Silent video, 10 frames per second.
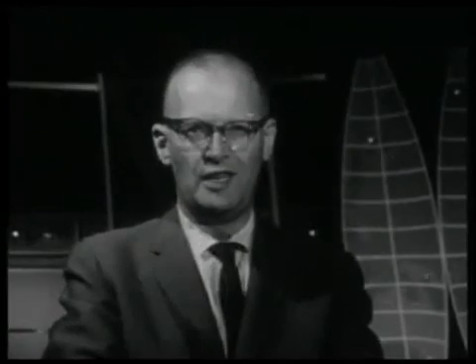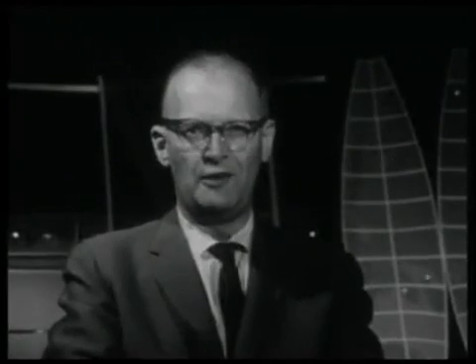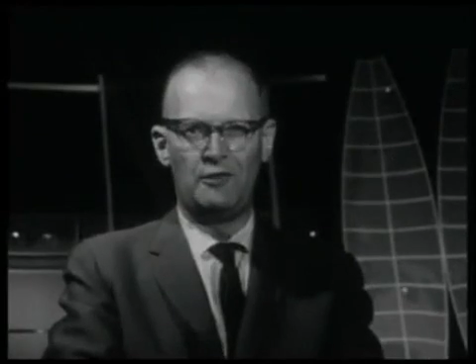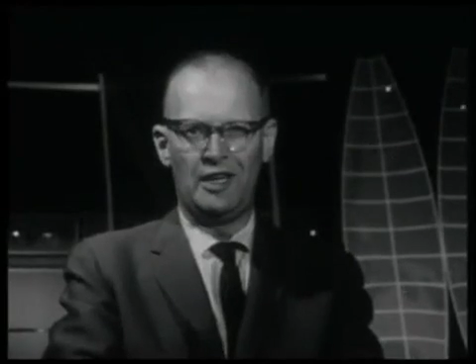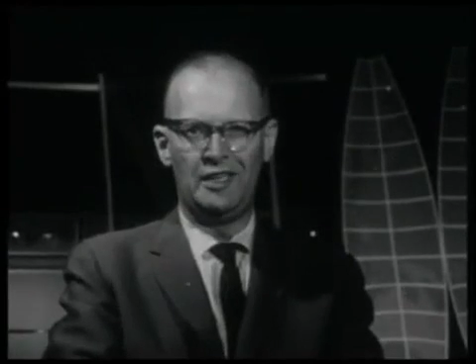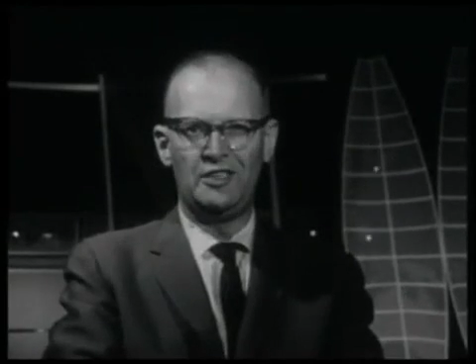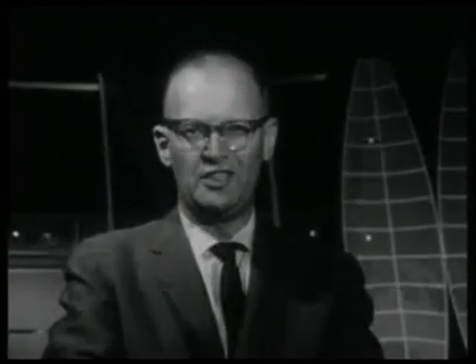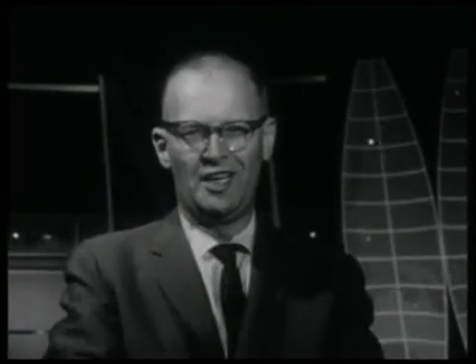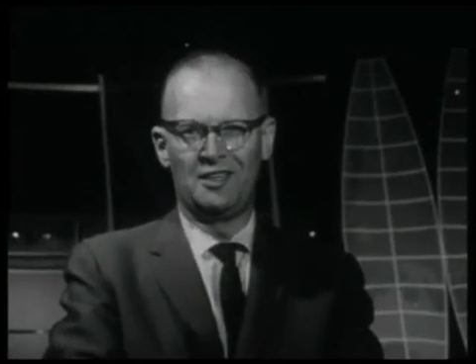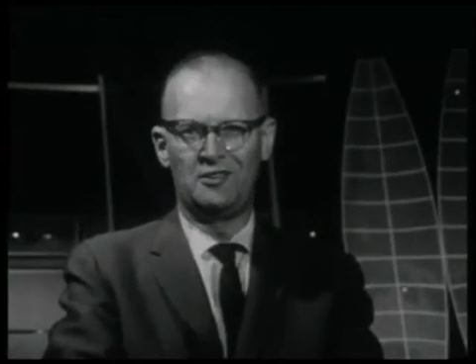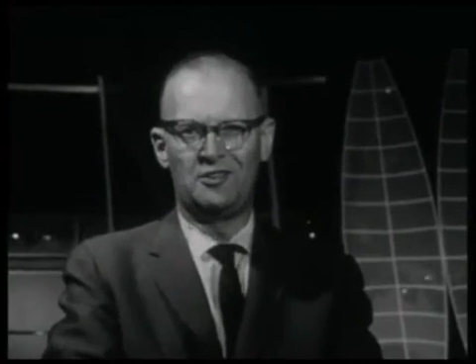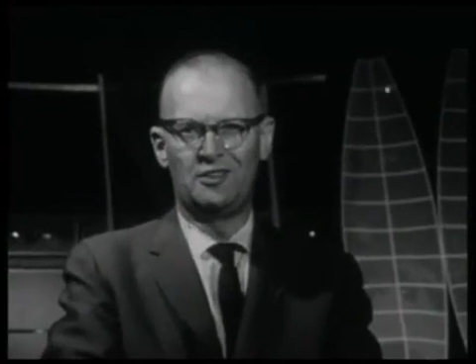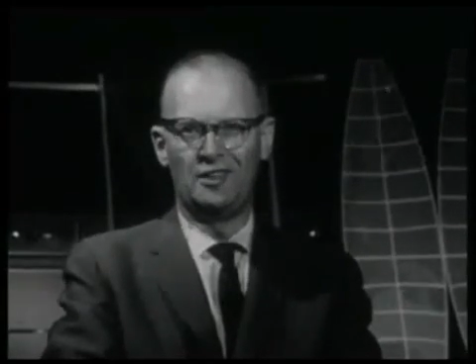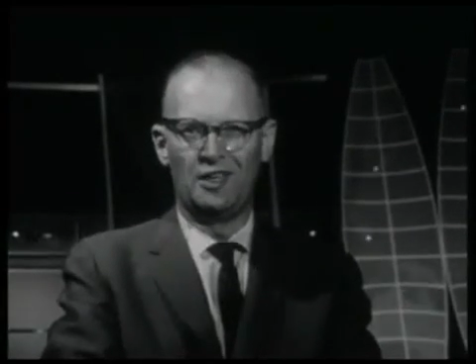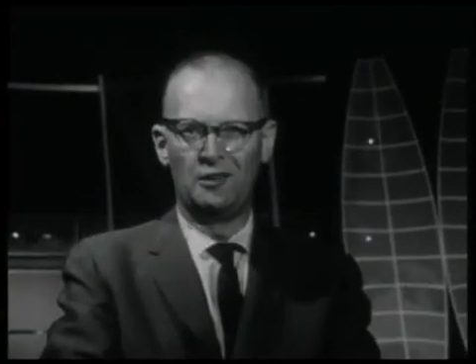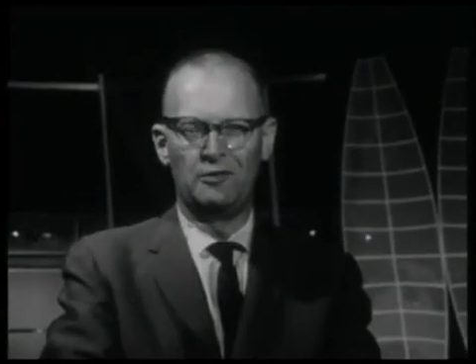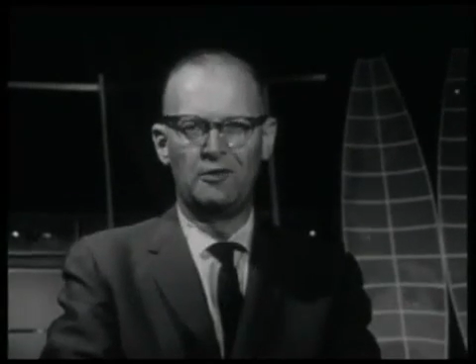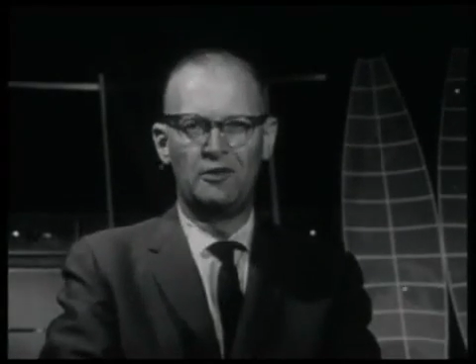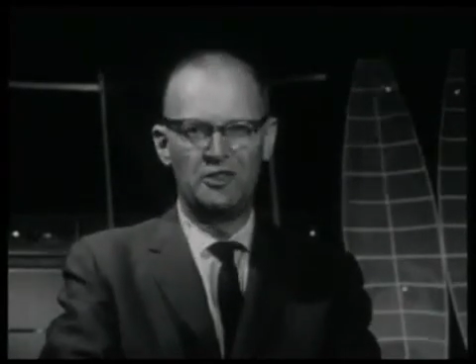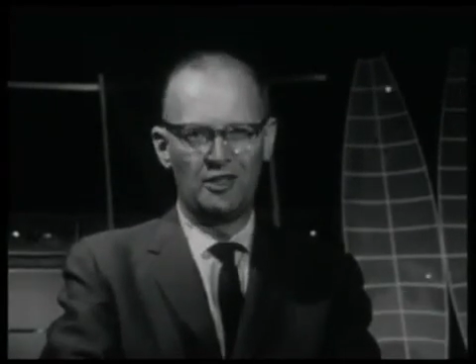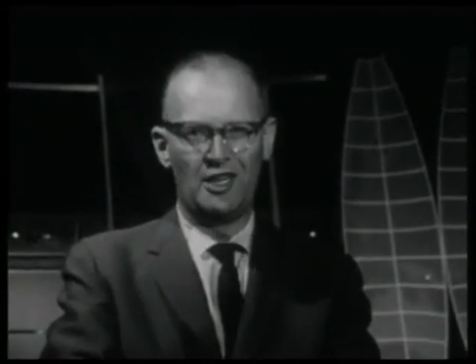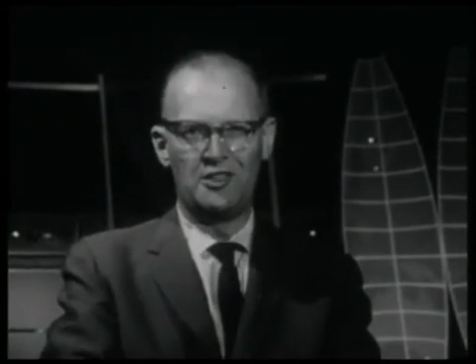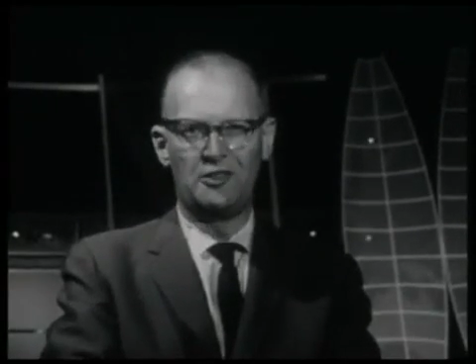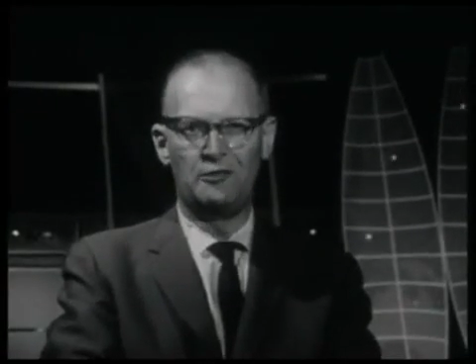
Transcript: have you any chance of visualizing